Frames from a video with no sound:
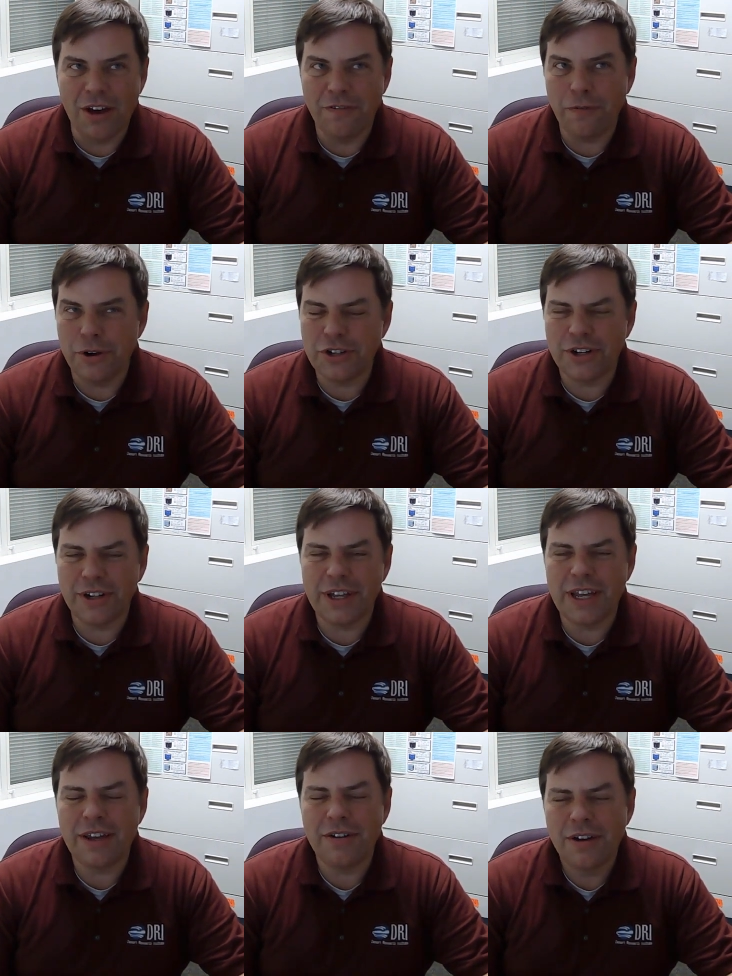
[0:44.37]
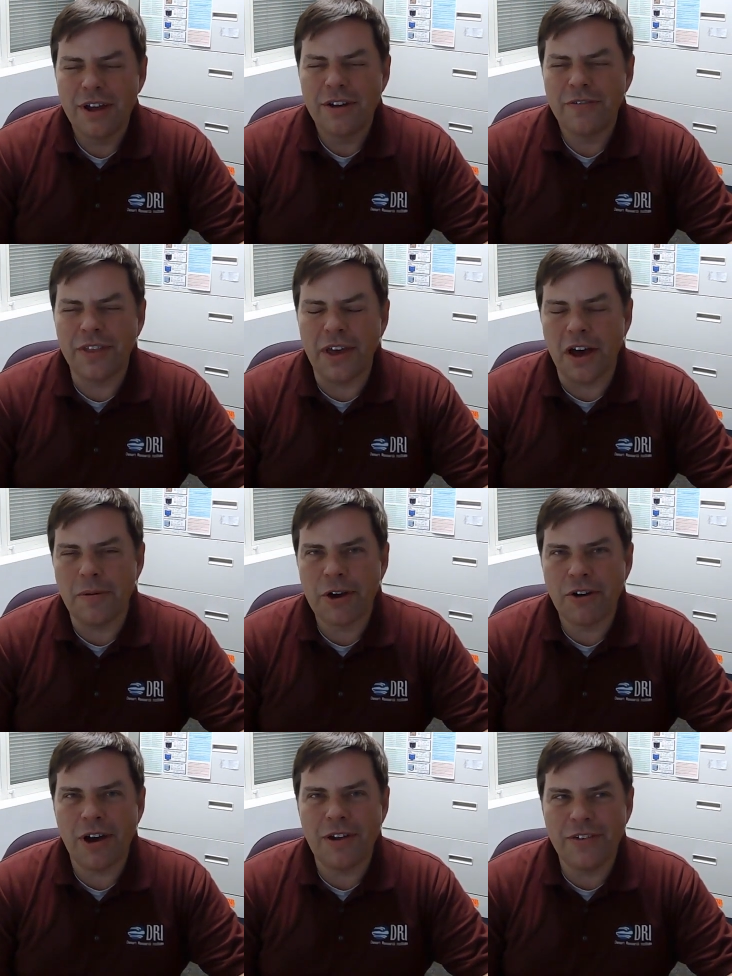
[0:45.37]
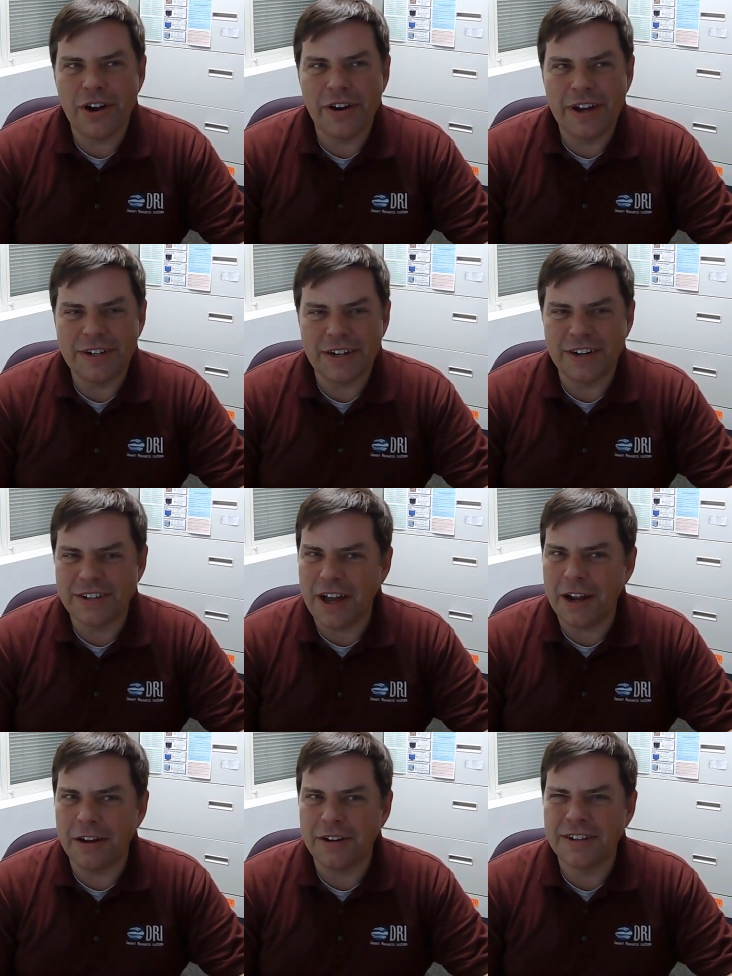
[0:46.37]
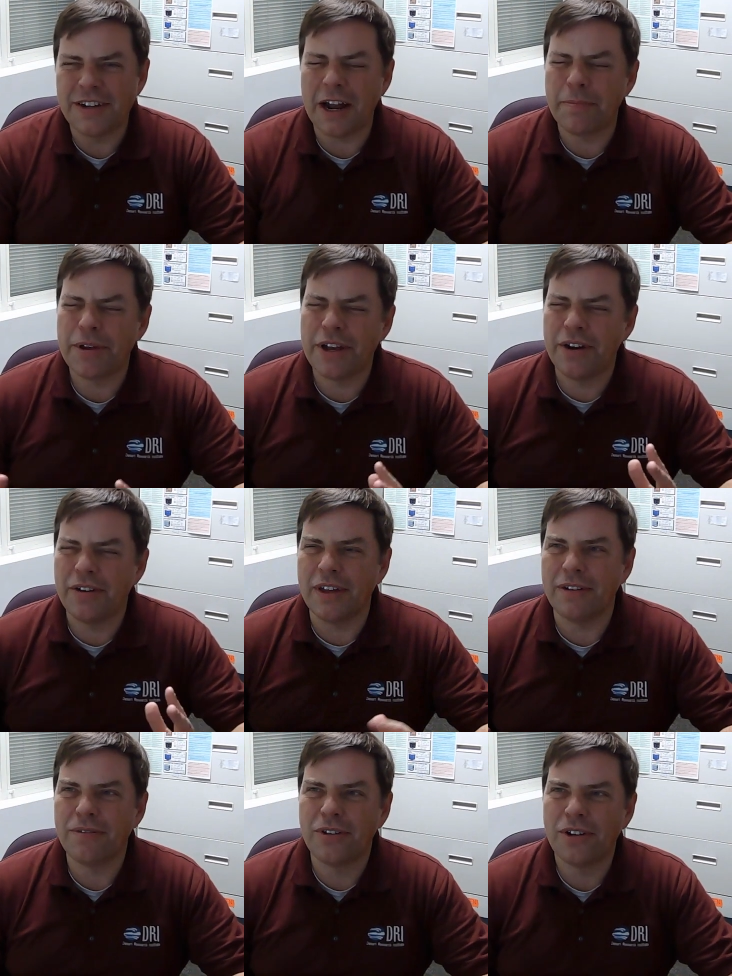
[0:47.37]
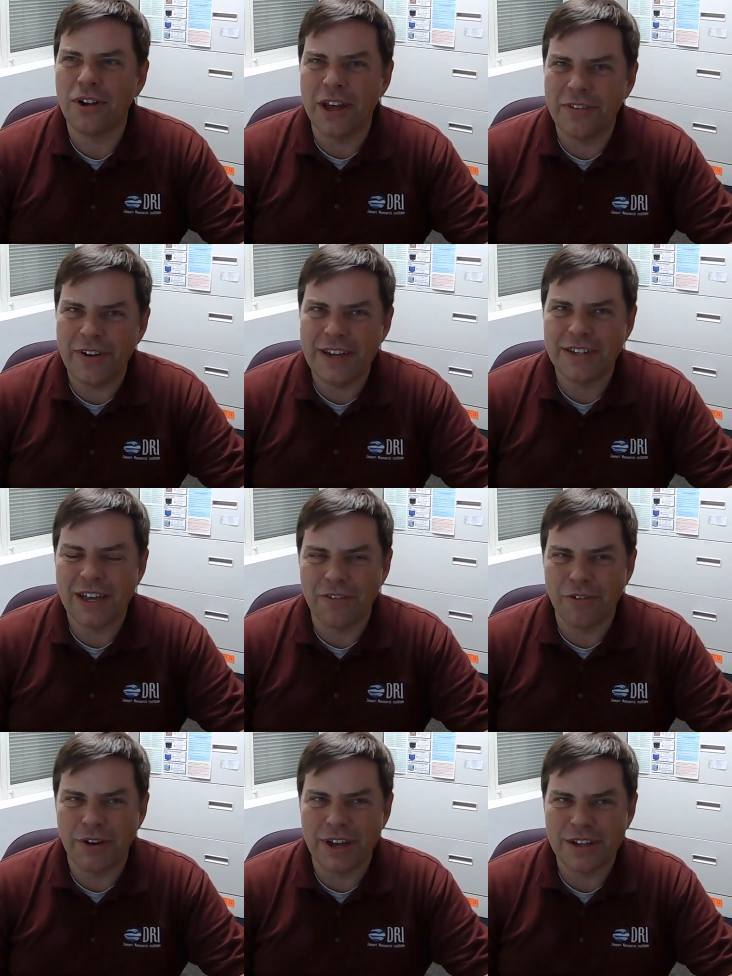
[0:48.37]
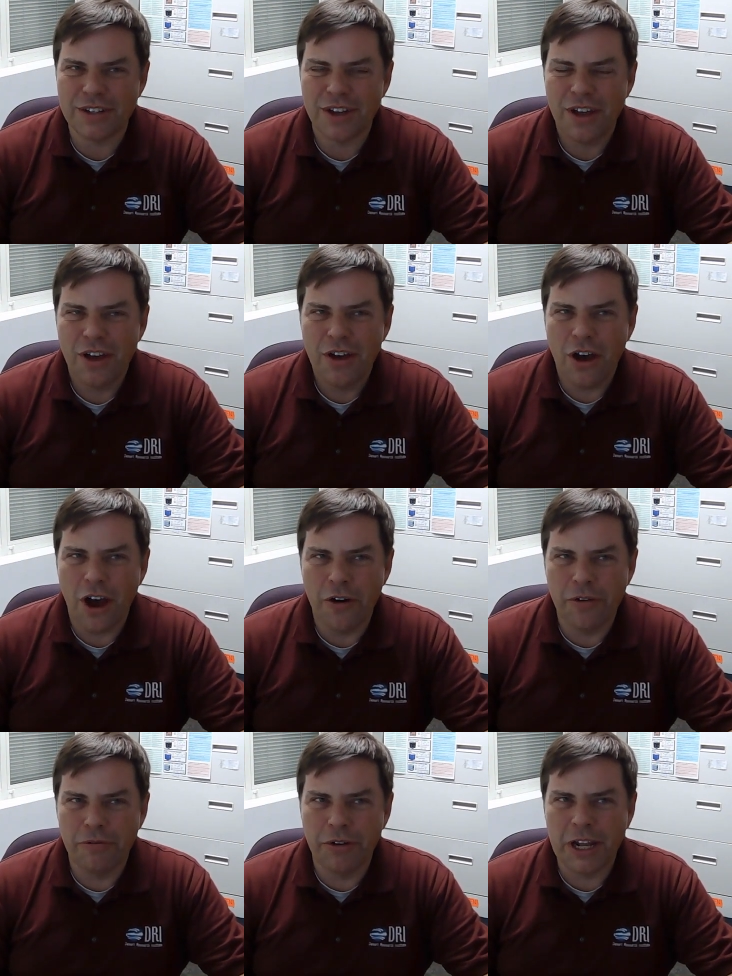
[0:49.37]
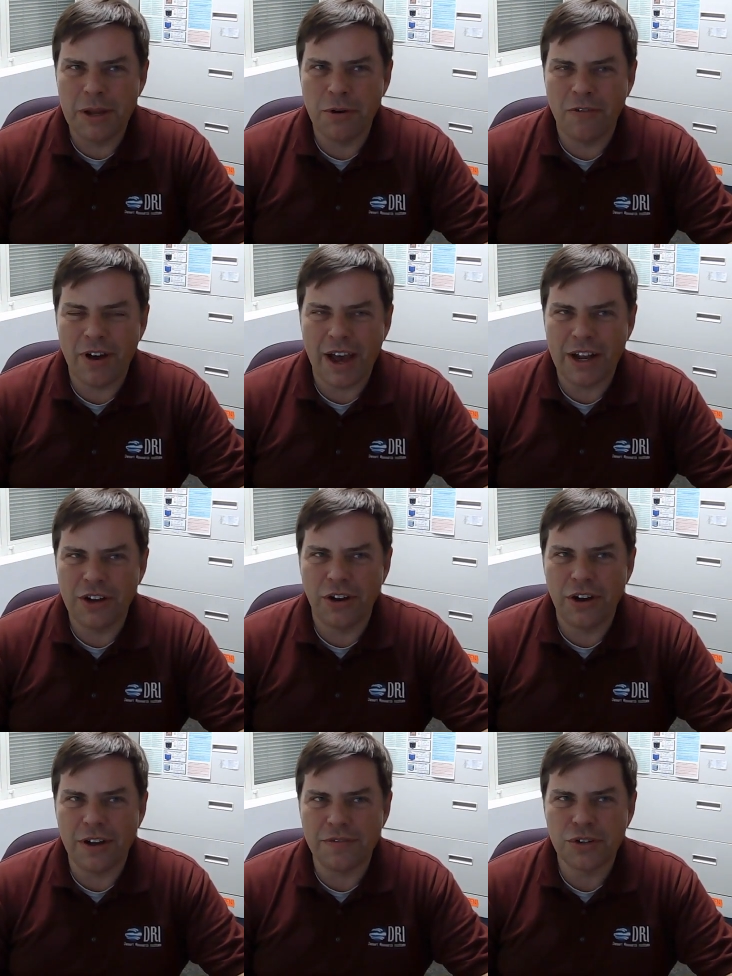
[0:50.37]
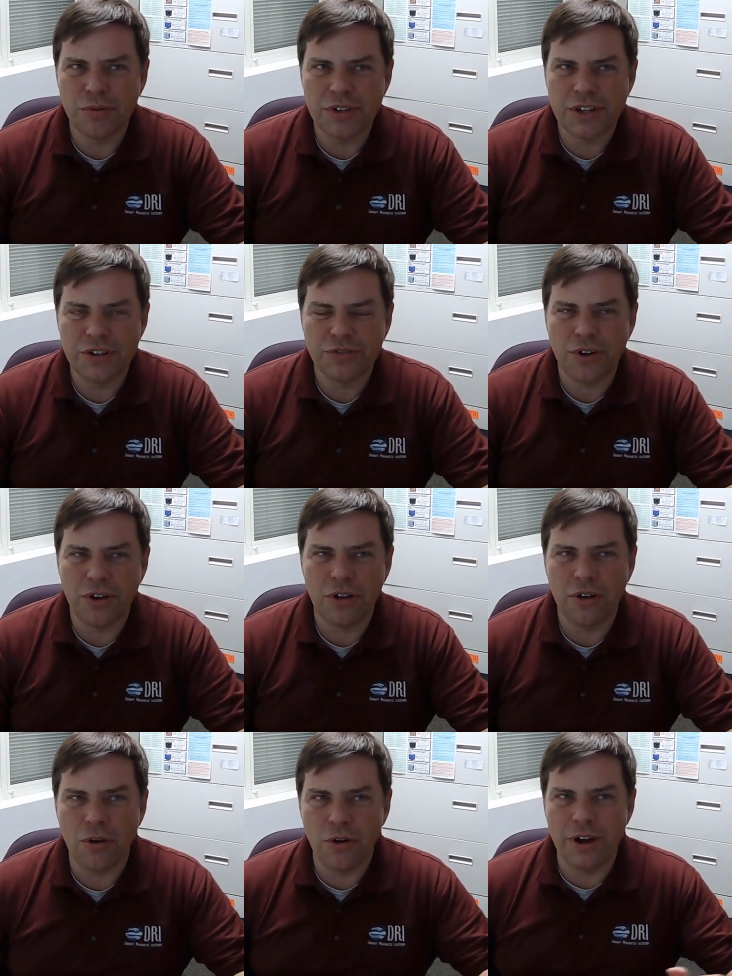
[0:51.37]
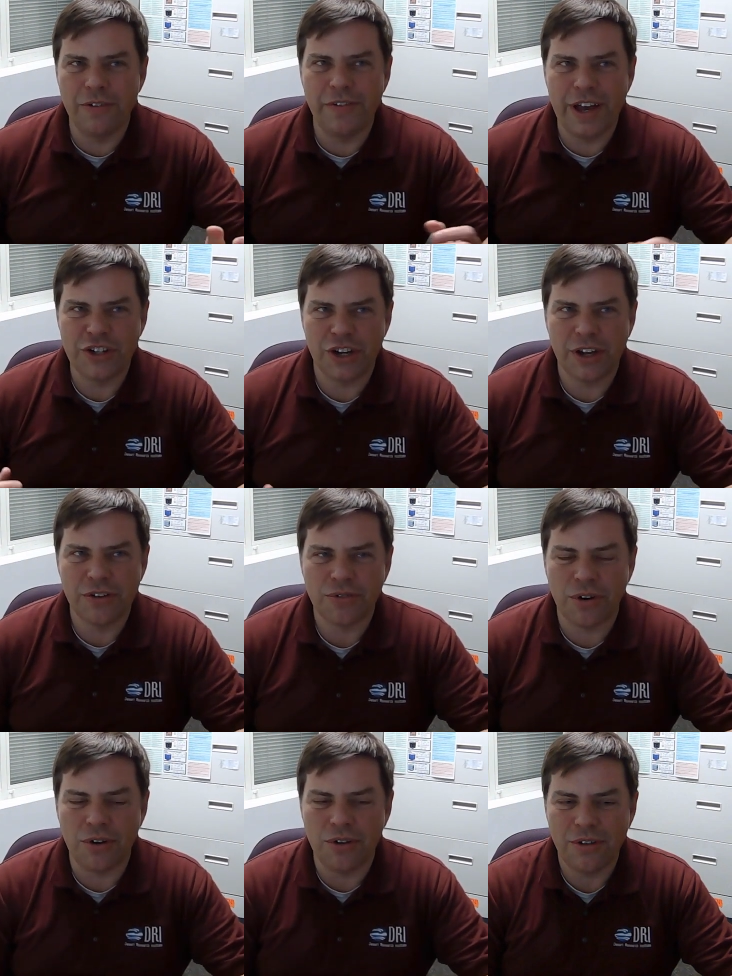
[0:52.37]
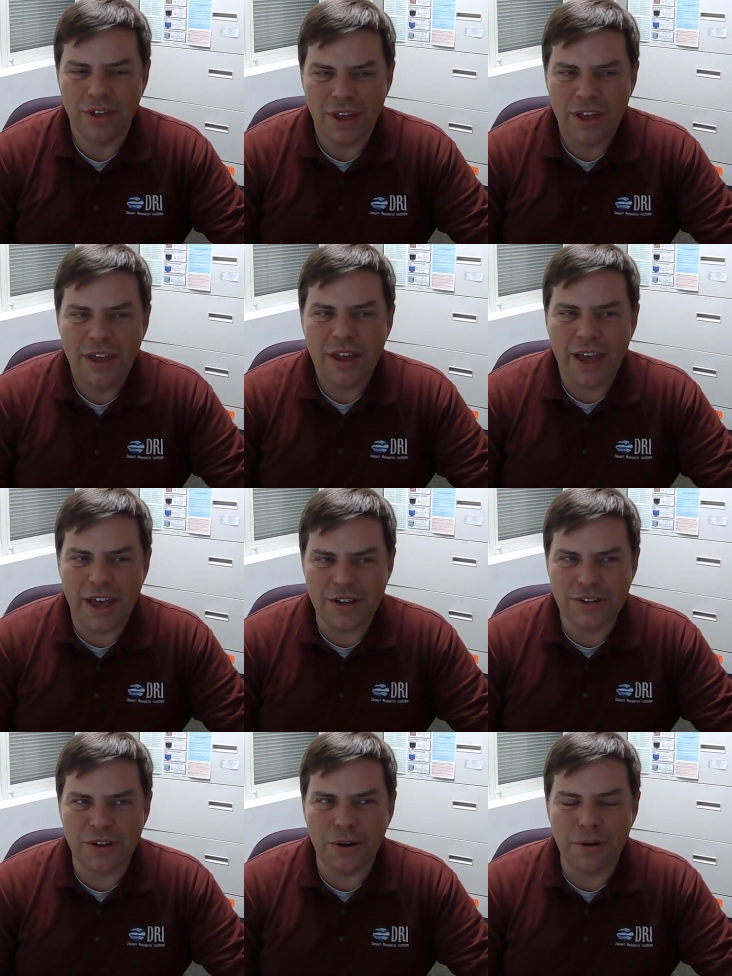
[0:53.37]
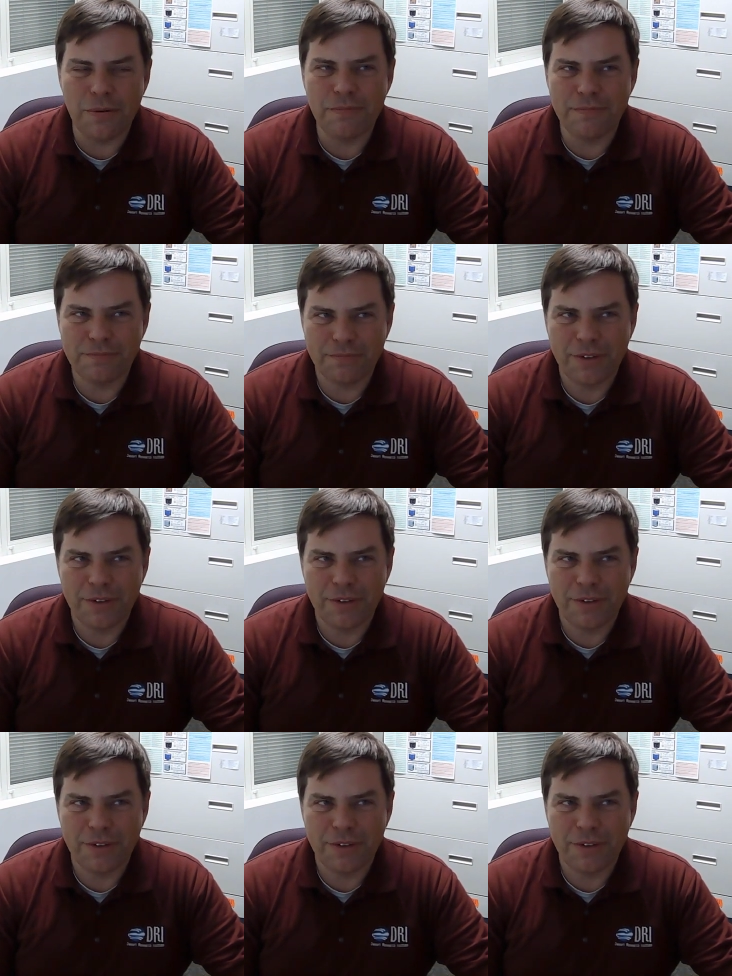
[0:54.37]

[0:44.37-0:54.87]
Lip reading: Unfortunately, for the Omicron variant, it does not appear that cloth face coverings really provide good enough source control or infection control, and so